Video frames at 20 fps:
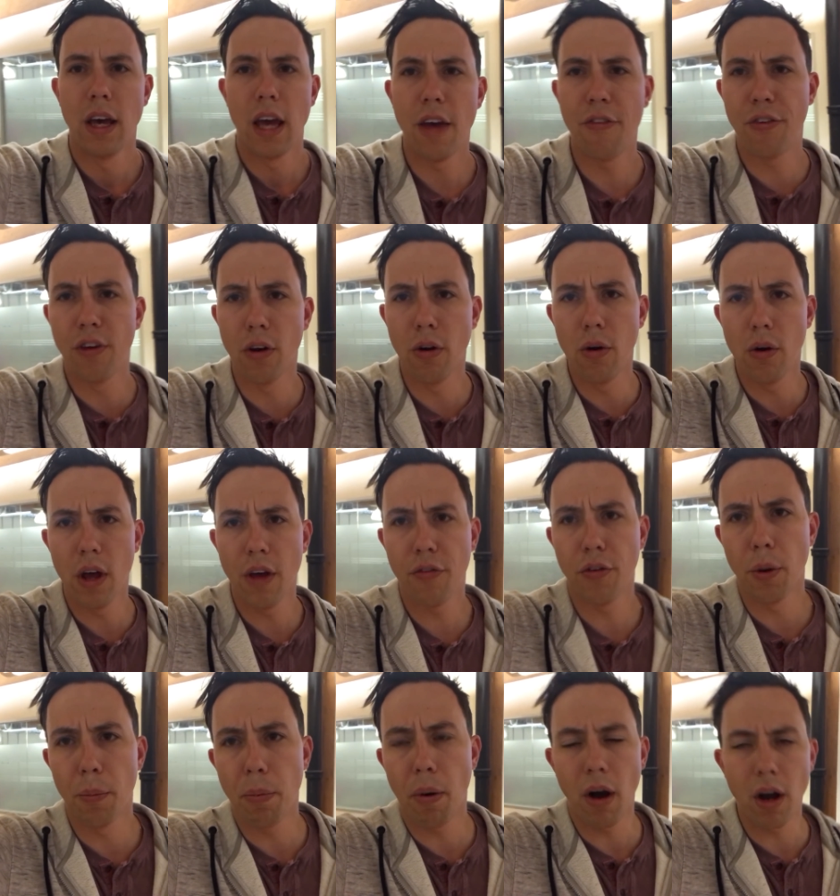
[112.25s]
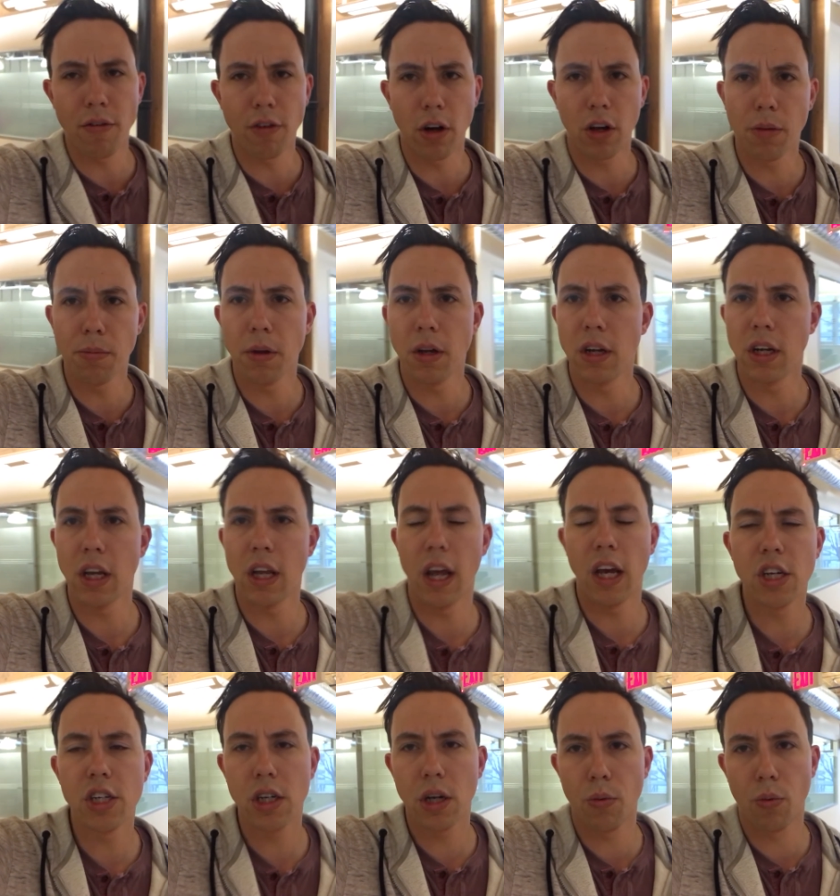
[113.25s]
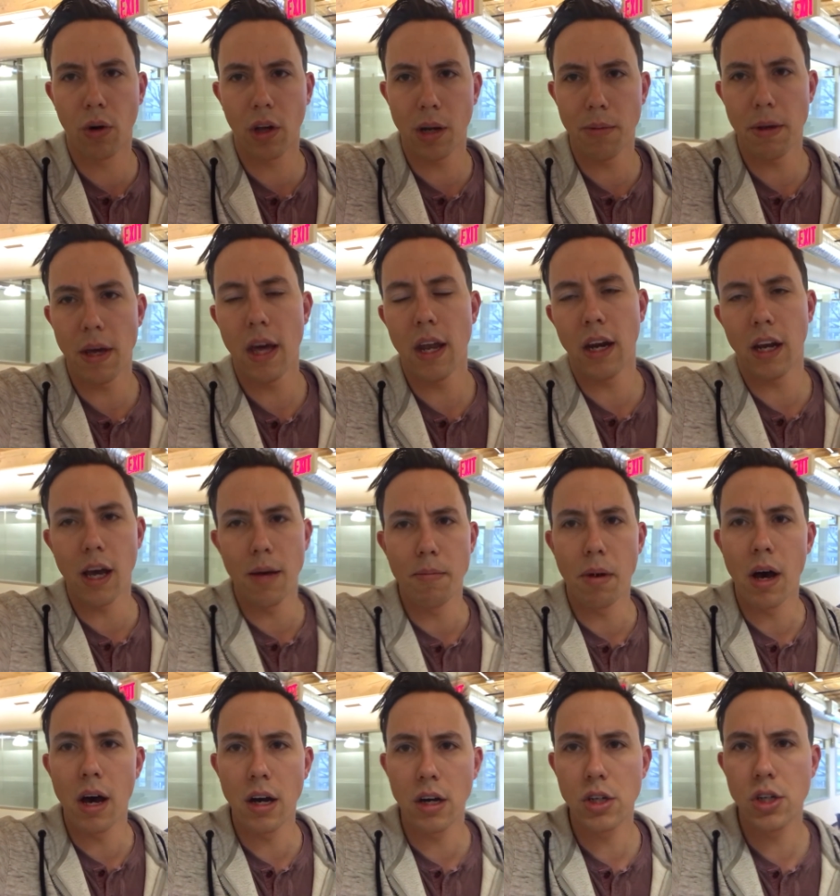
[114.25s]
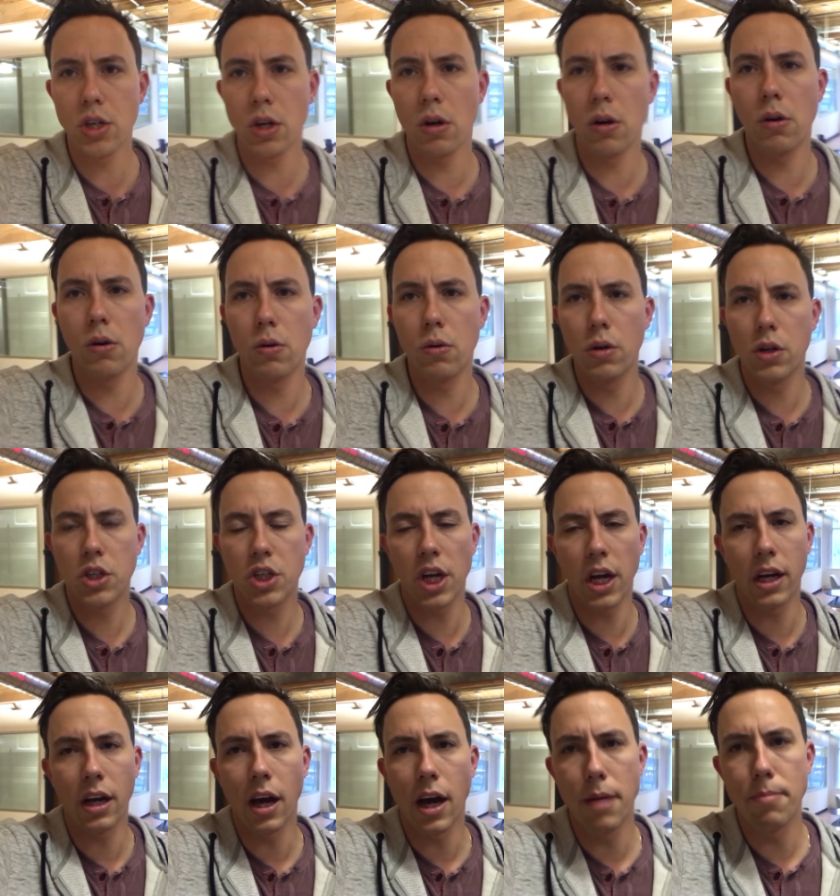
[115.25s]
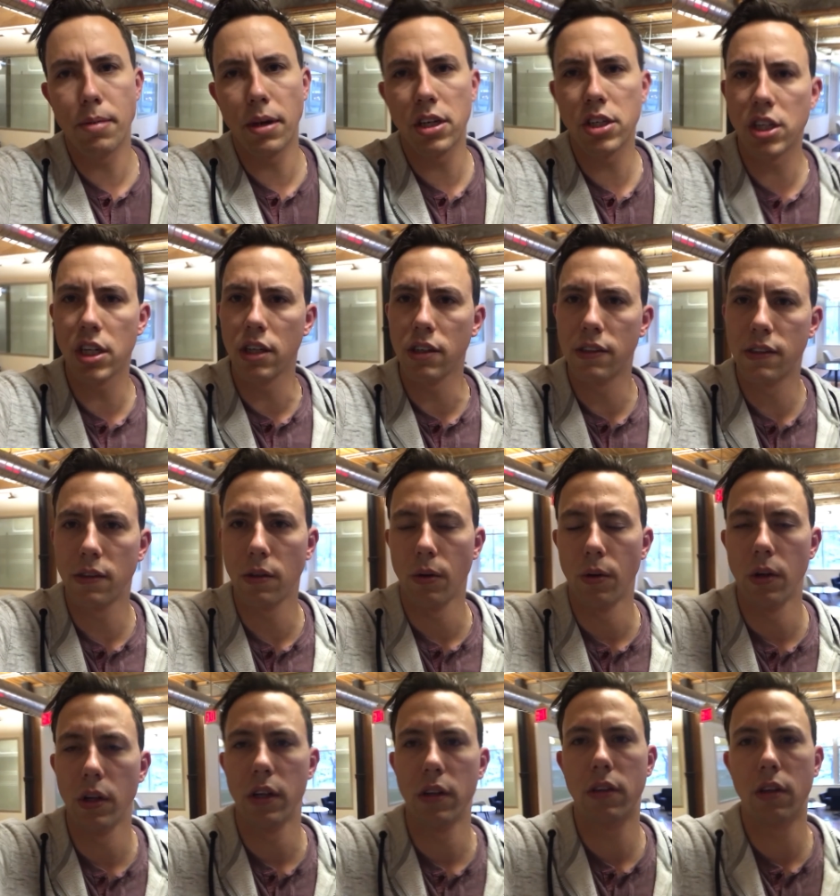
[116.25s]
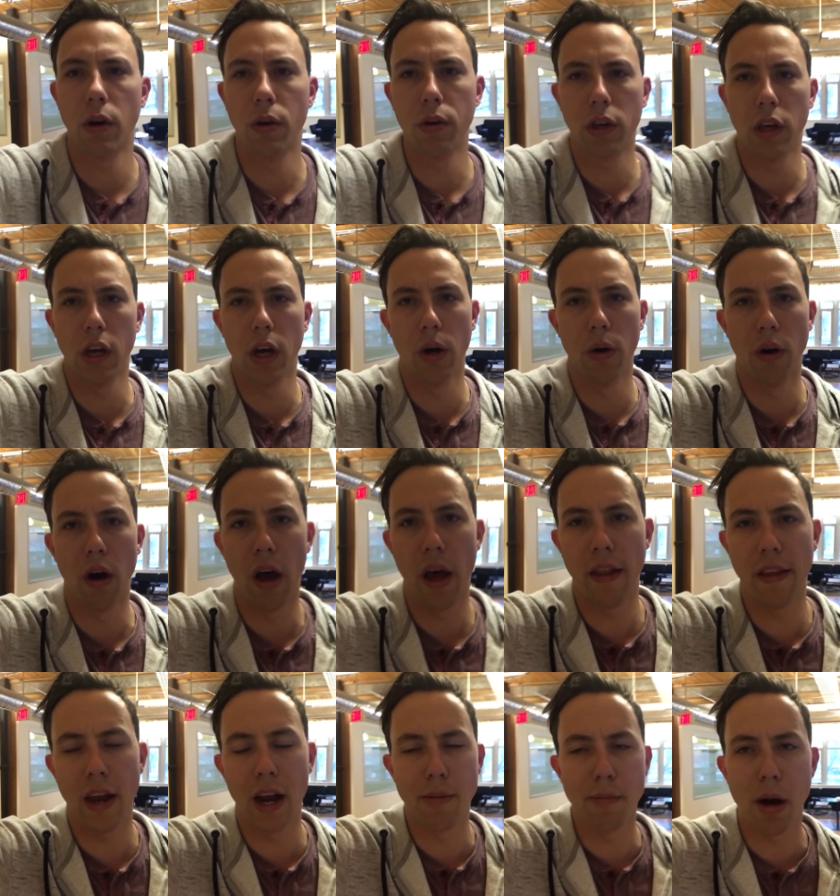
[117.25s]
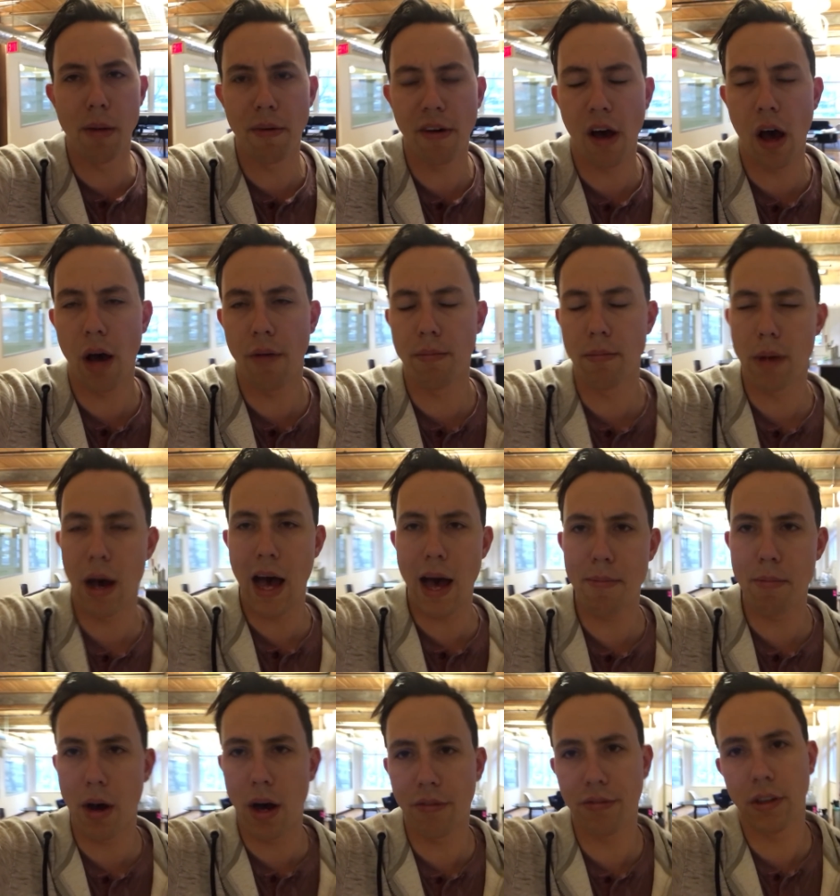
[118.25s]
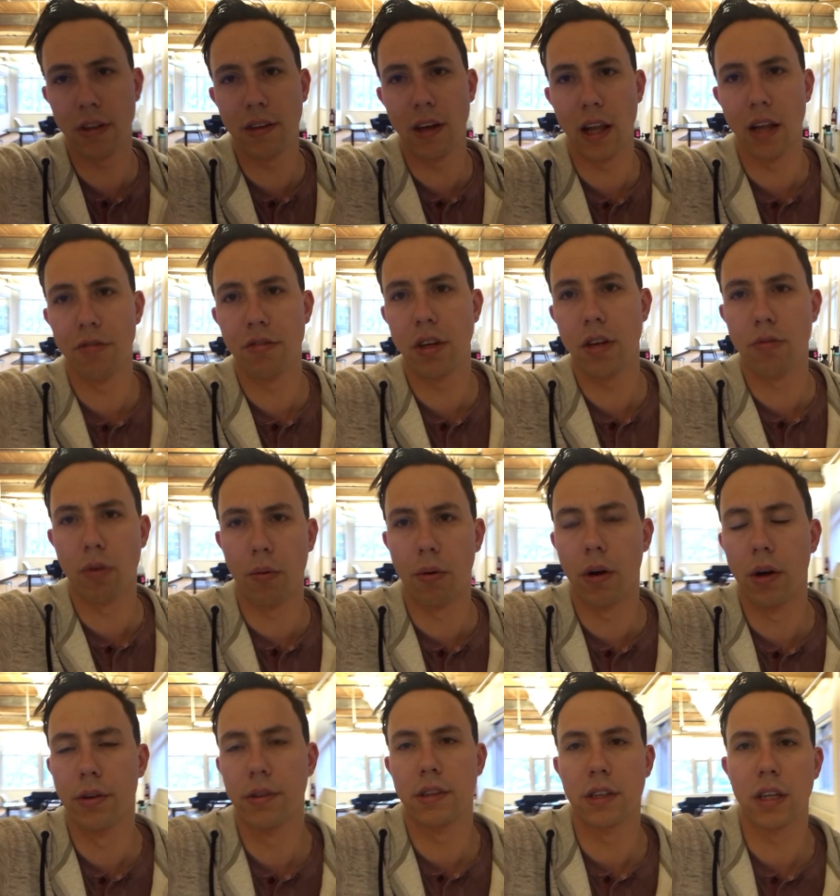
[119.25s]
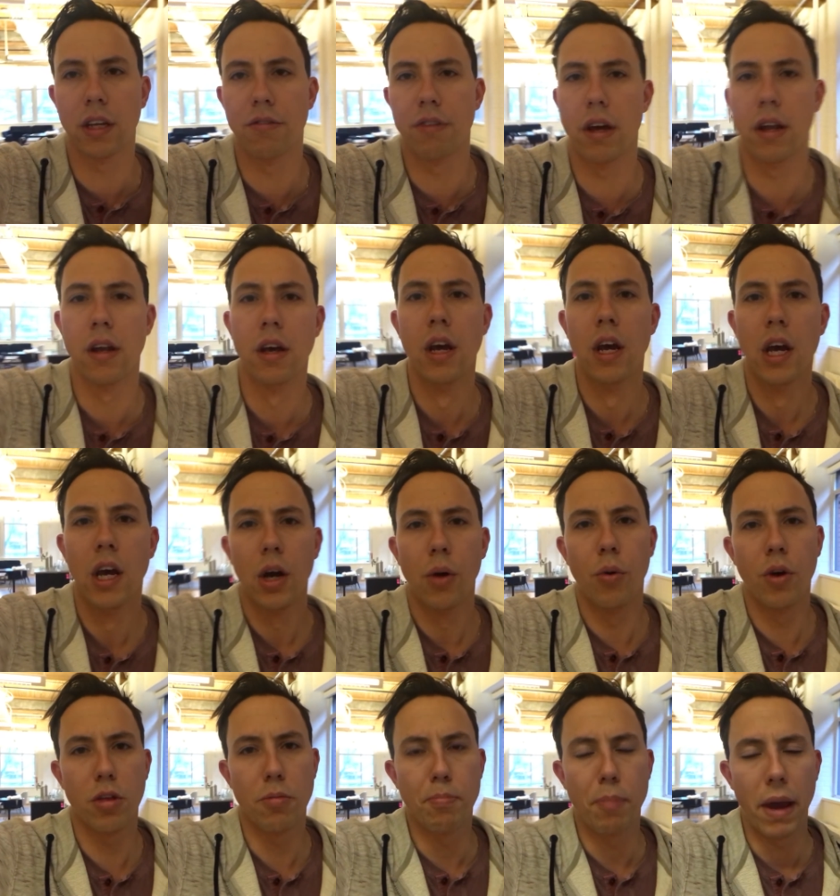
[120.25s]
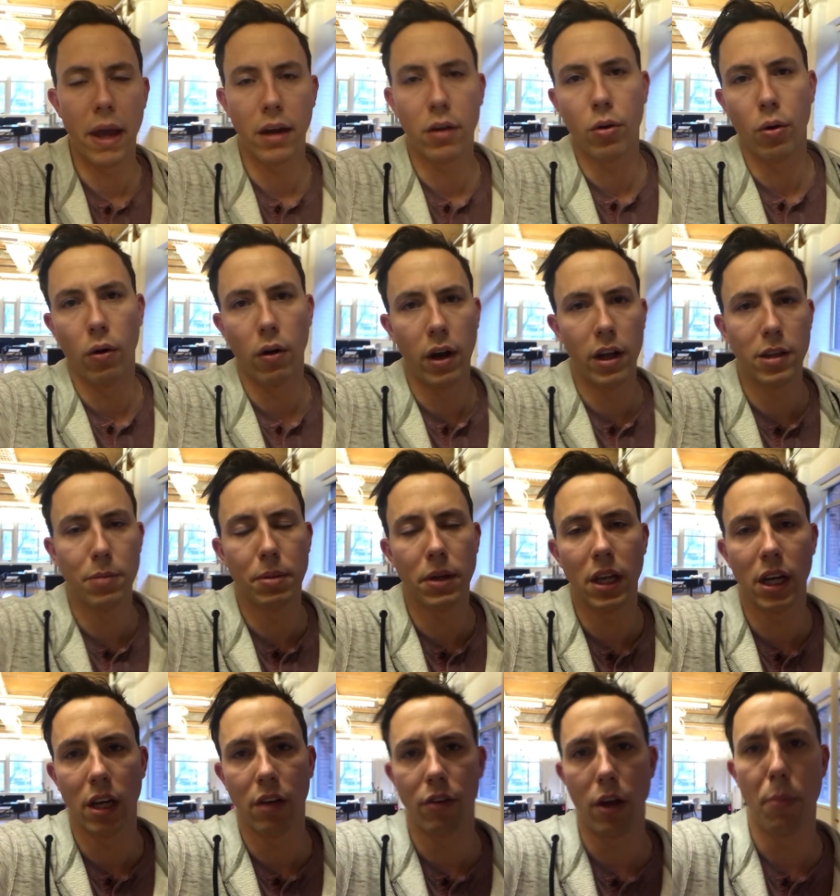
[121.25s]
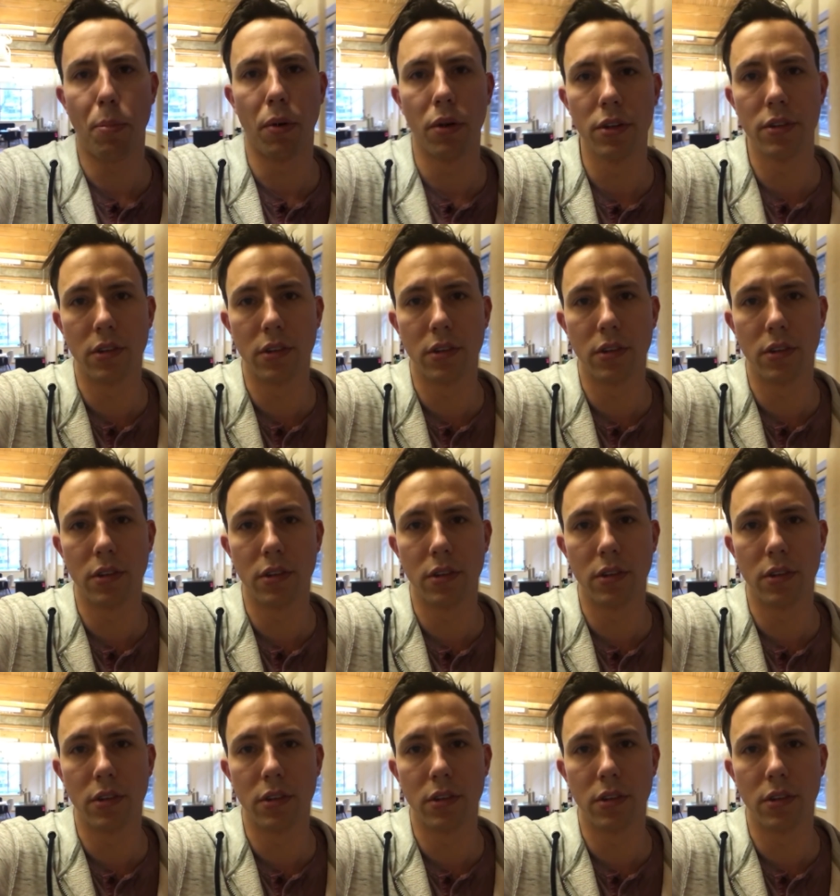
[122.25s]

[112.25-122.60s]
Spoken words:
if you're part of our community in Asia, we're going to be hitting up Hangzhou, Shanghai, Beijing, Seoul, and Tokyo. And then I'm off to Tel Aviv, where we're hosting an event with Bancor at the beginning of April.